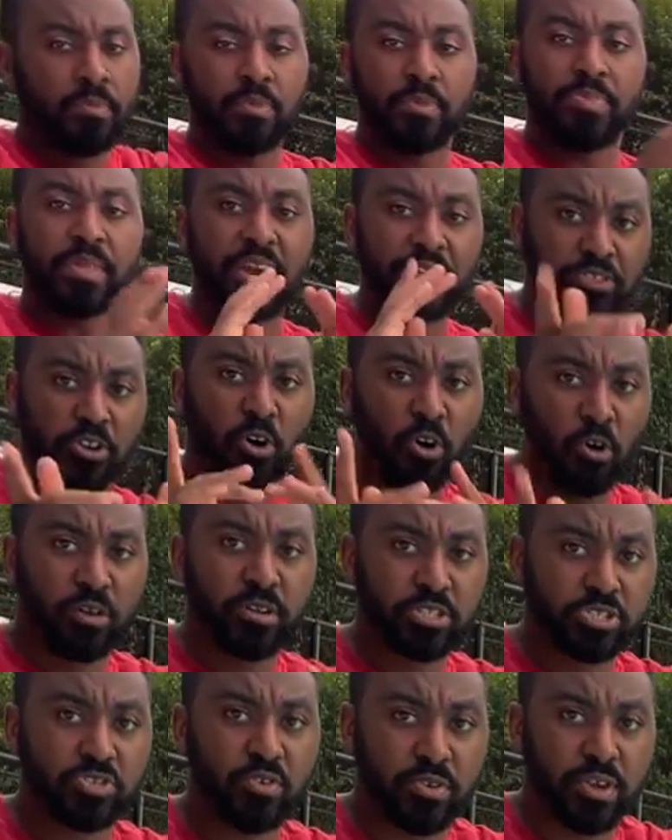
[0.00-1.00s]
That's the
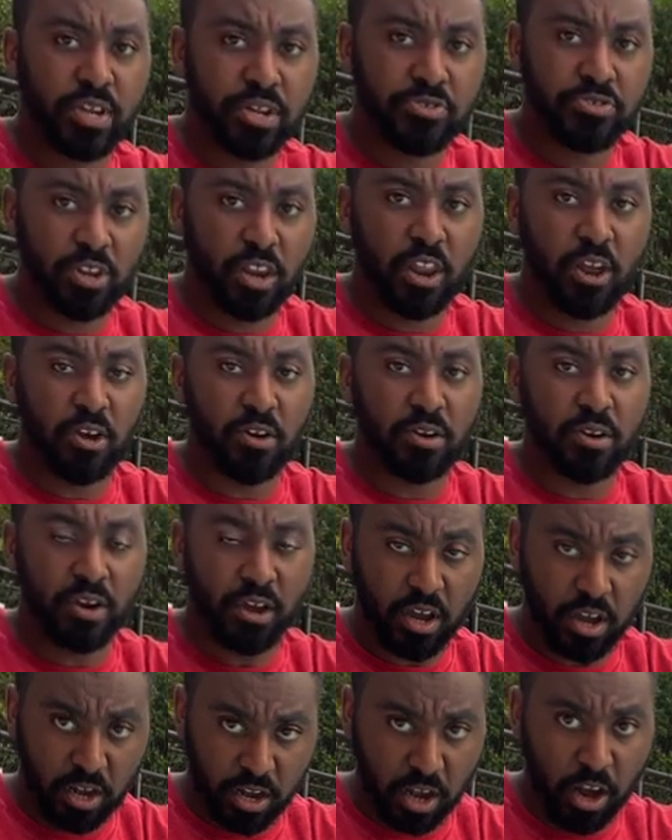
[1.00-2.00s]
only stroke you need to learn.
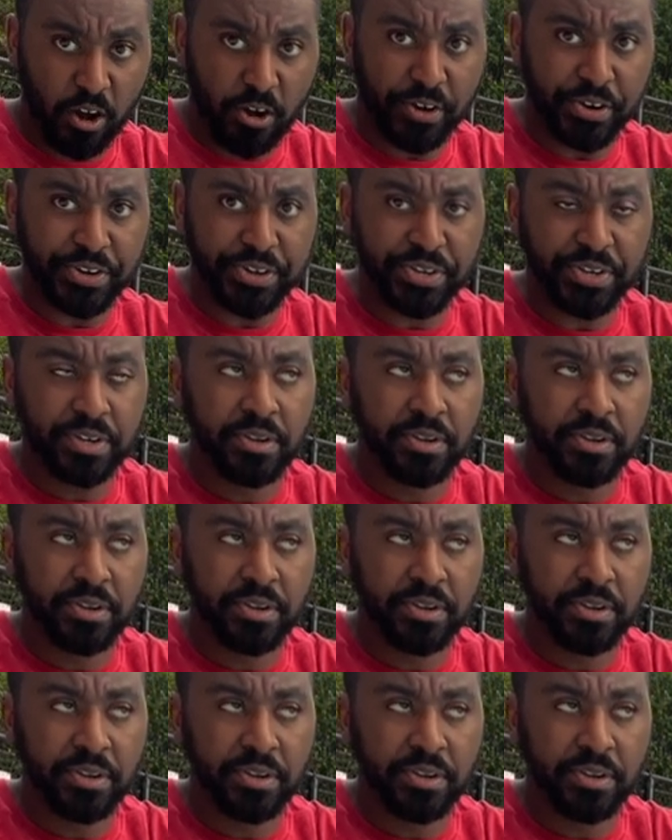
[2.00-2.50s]
Uh, learn.